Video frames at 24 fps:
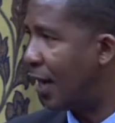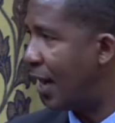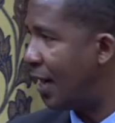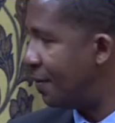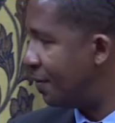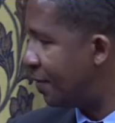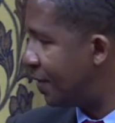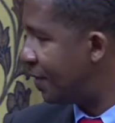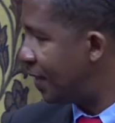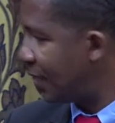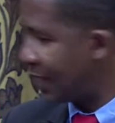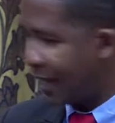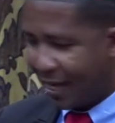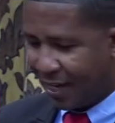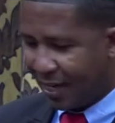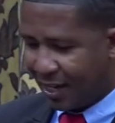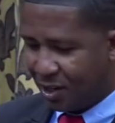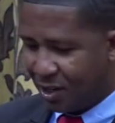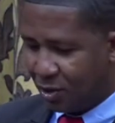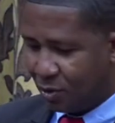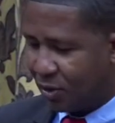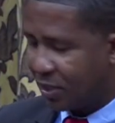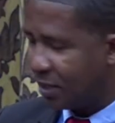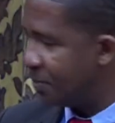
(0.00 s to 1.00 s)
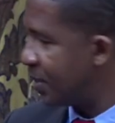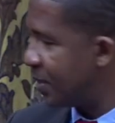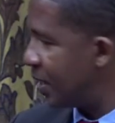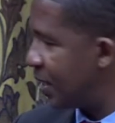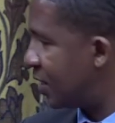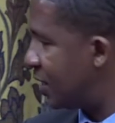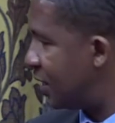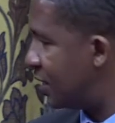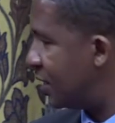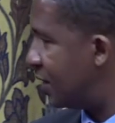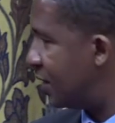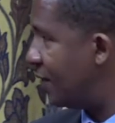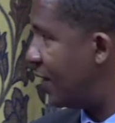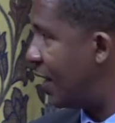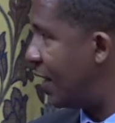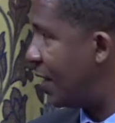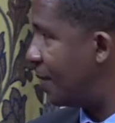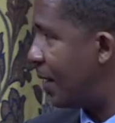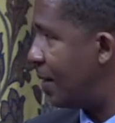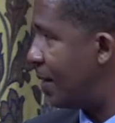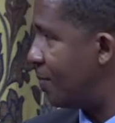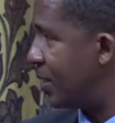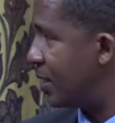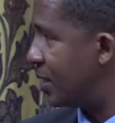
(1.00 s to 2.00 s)
I think I can do some sections of that,
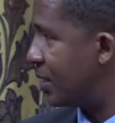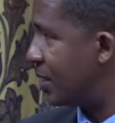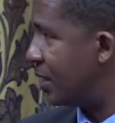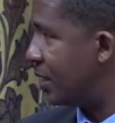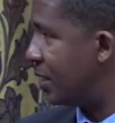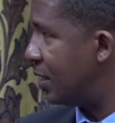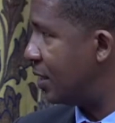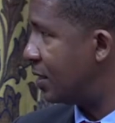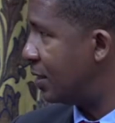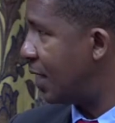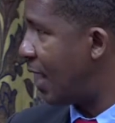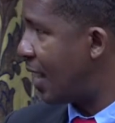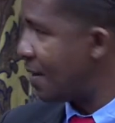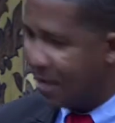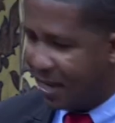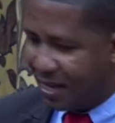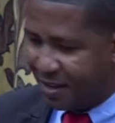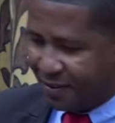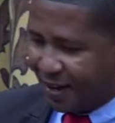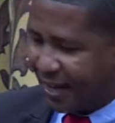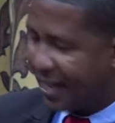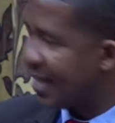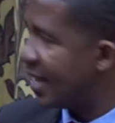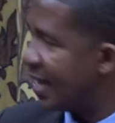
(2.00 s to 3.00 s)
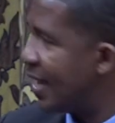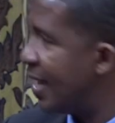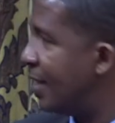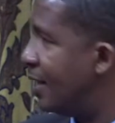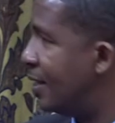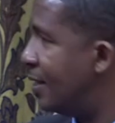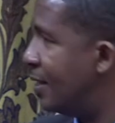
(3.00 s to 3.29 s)
Madam President. I believe I can.